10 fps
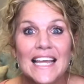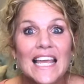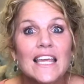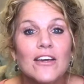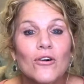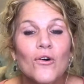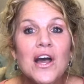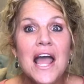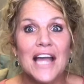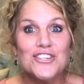to heal
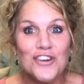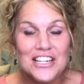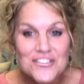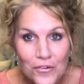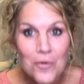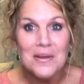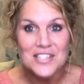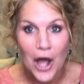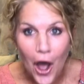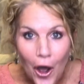and transform
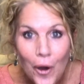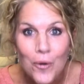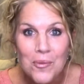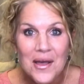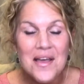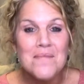into hope,